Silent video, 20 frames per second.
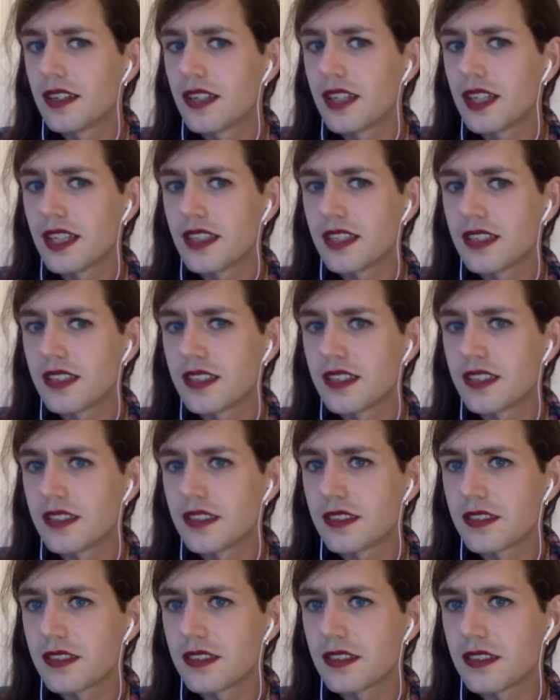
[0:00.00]

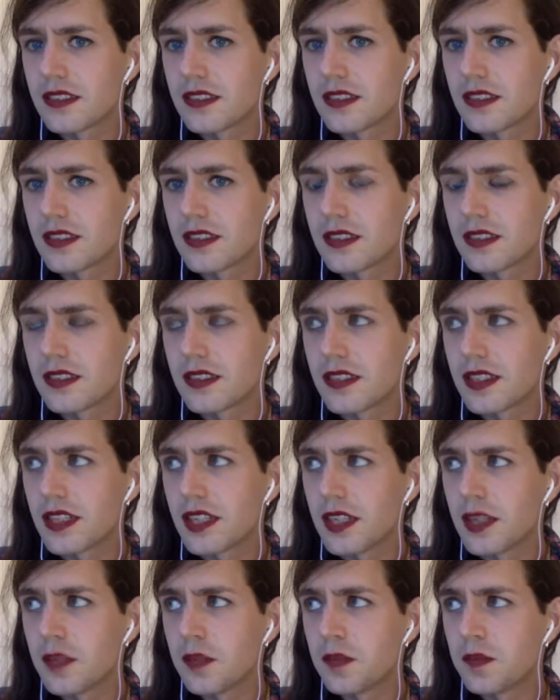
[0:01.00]
It's,
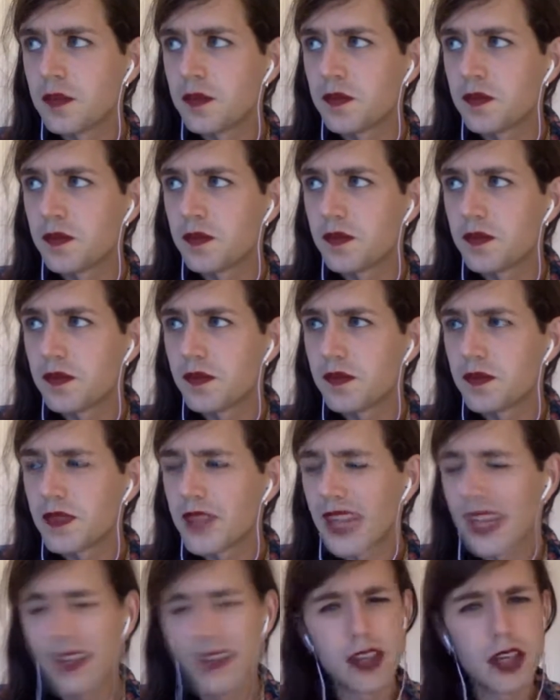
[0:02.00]
I
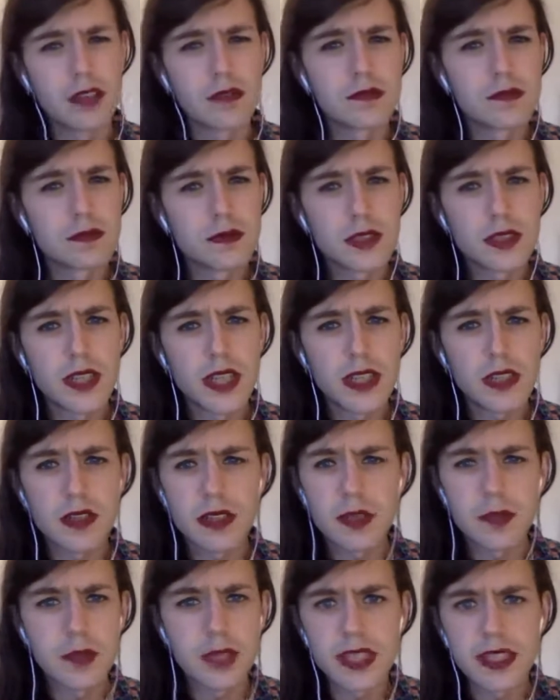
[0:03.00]
don't know. They're not
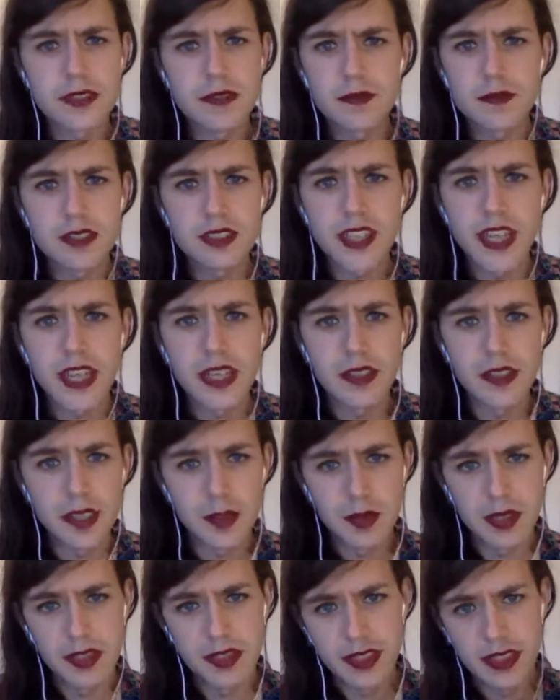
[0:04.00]
quite my style,
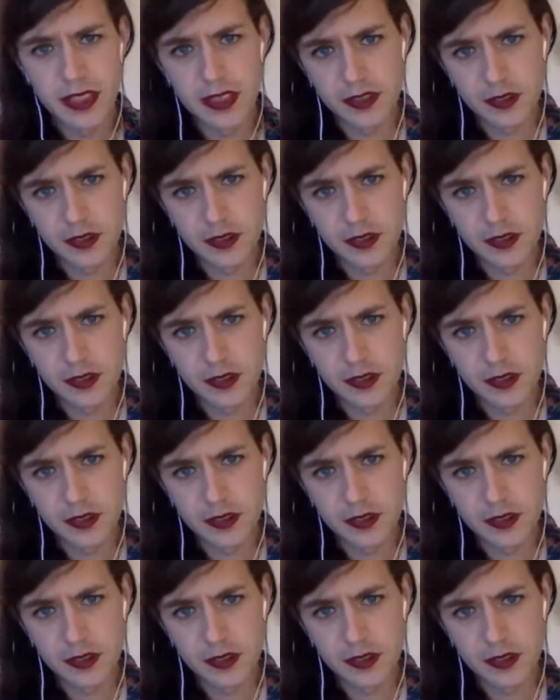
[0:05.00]
not my thing.